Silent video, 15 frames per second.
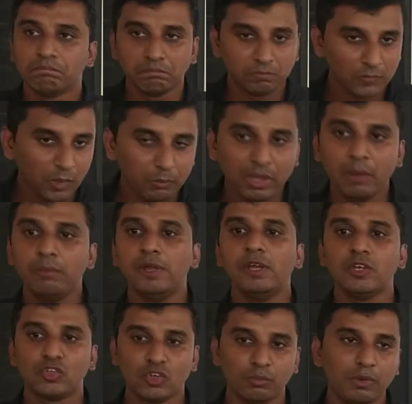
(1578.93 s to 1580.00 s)
the
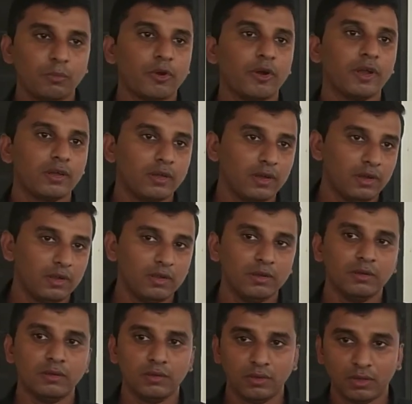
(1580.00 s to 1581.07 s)
baby should be protected.
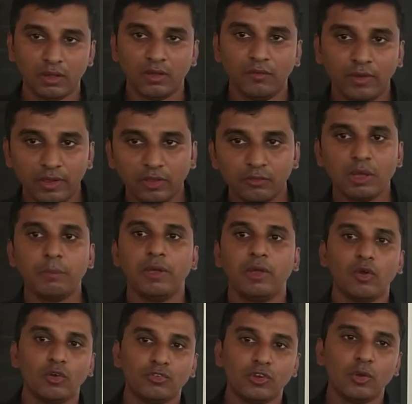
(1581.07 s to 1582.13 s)
When the baby
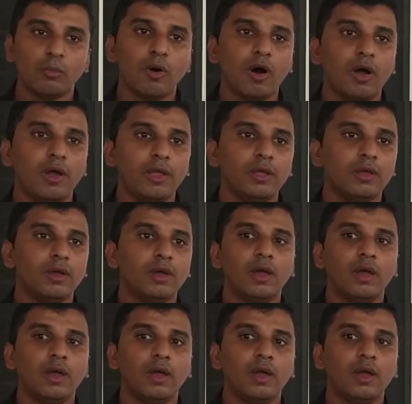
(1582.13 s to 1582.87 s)
grows into boy,